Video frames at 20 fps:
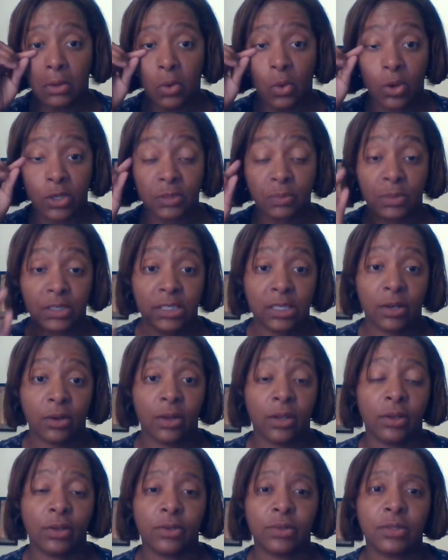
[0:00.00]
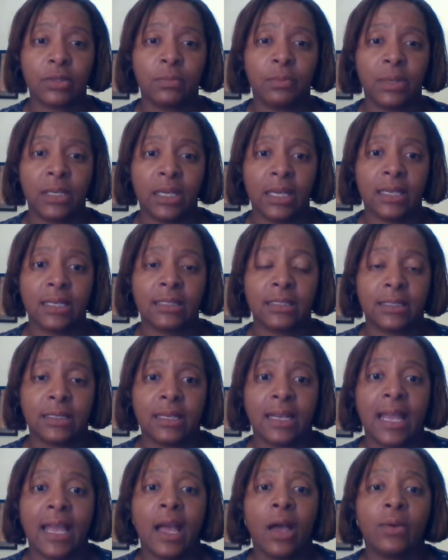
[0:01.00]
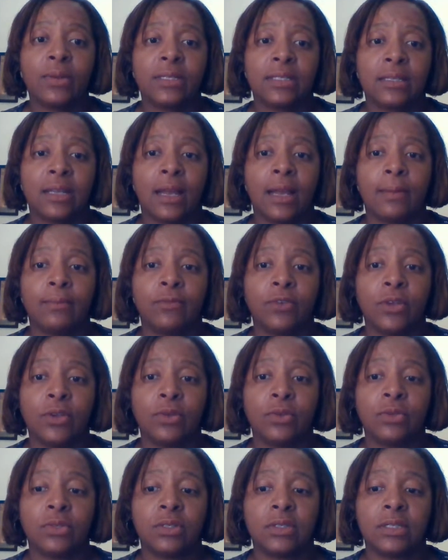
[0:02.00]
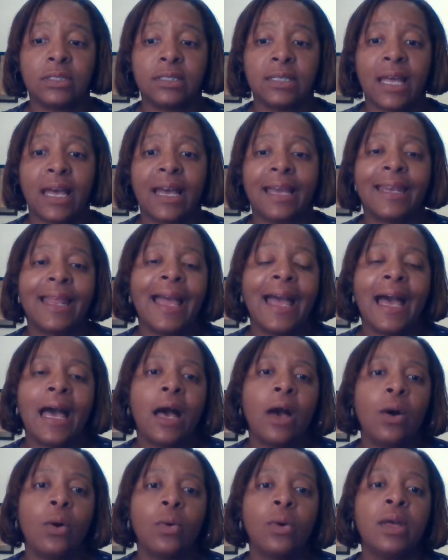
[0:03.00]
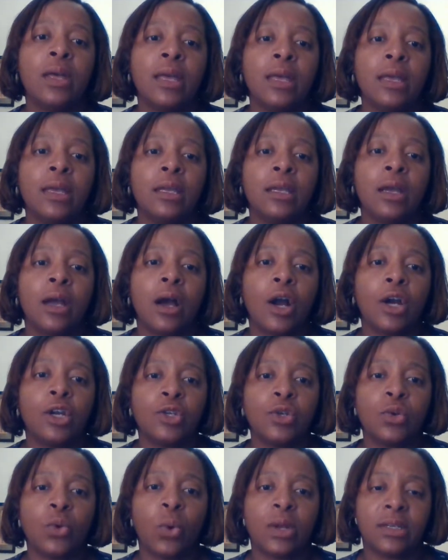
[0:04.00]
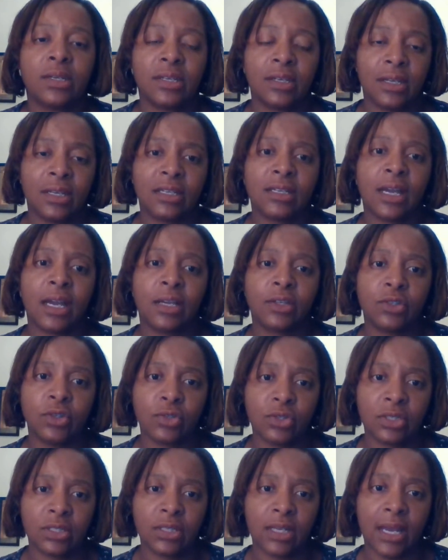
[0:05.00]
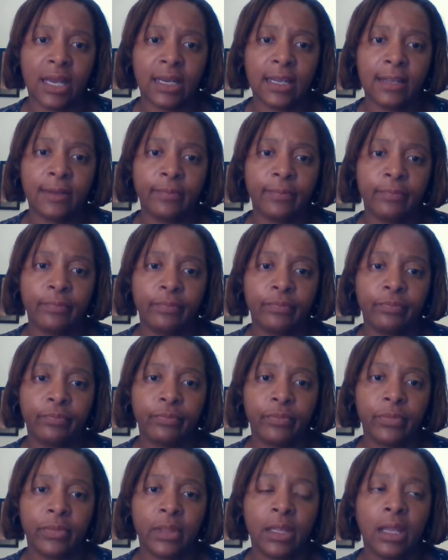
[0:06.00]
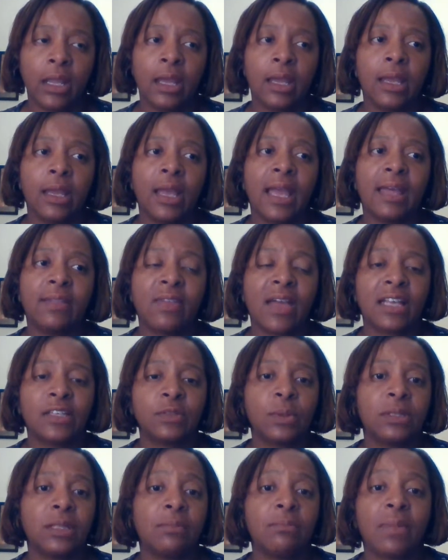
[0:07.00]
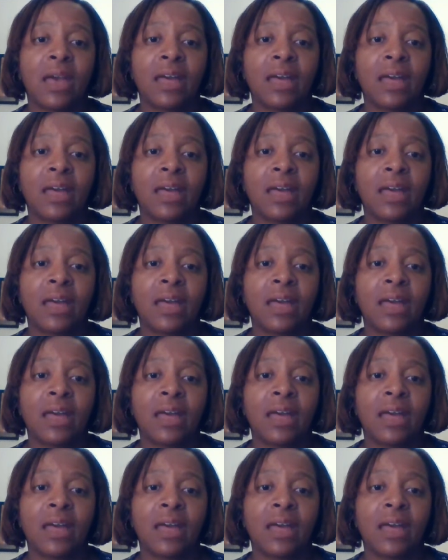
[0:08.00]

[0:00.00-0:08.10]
course materials, because now it's time for you to decide how are you going to conduct your study. And that's what the